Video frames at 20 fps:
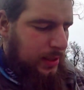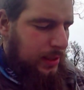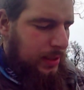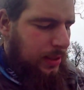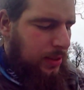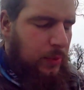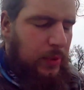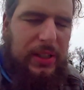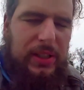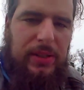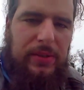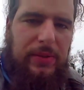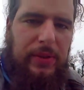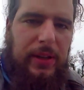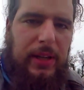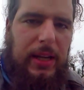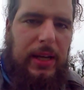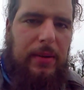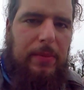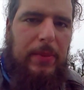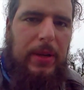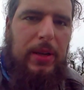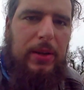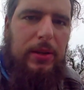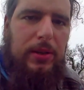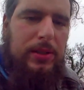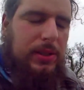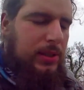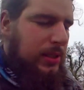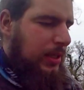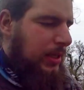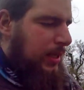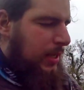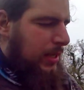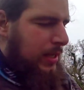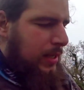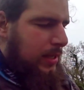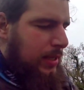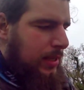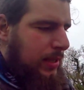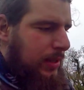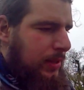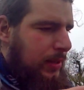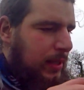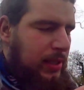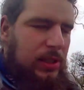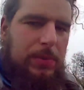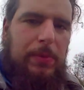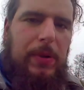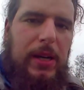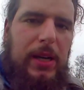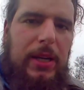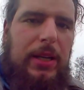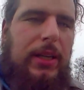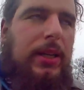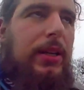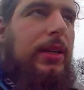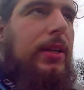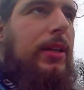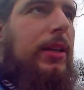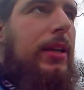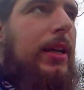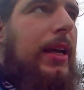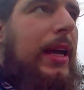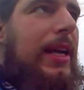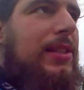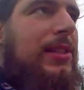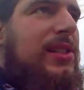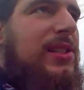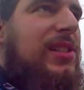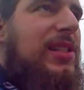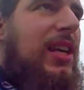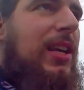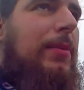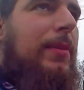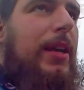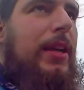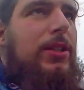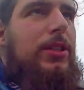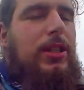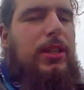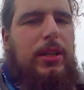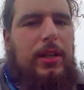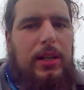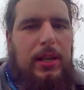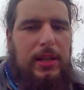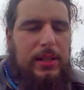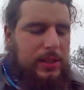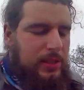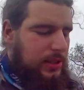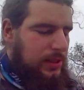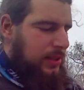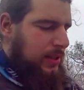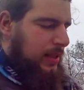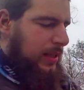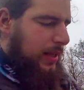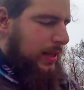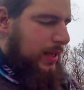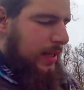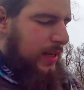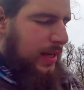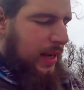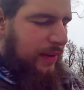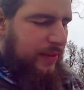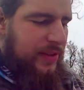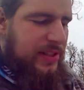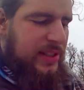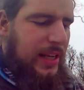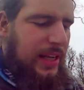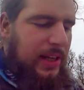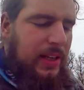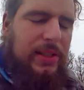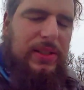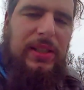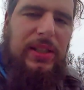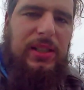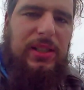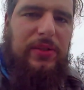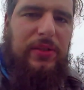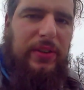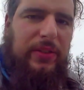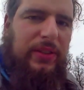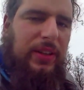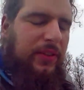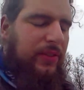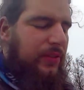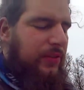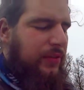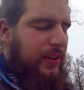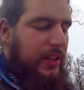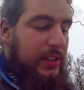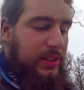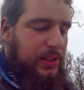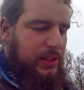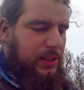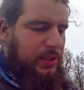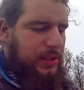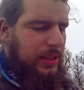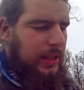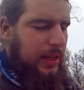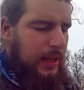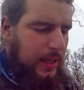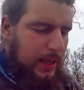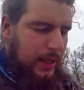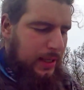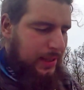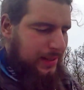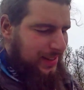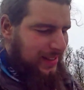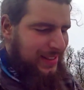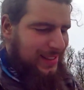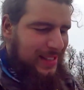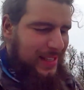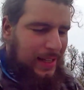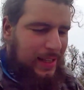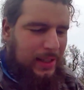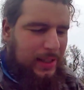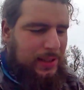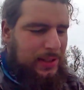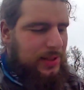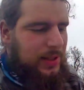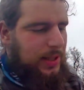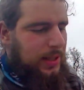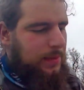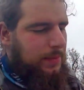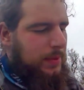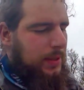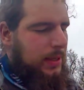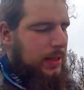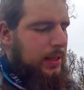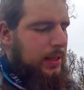a reason for that, because this bike has the same engine as a Kawasaki 650 Versus. It's exactly the same,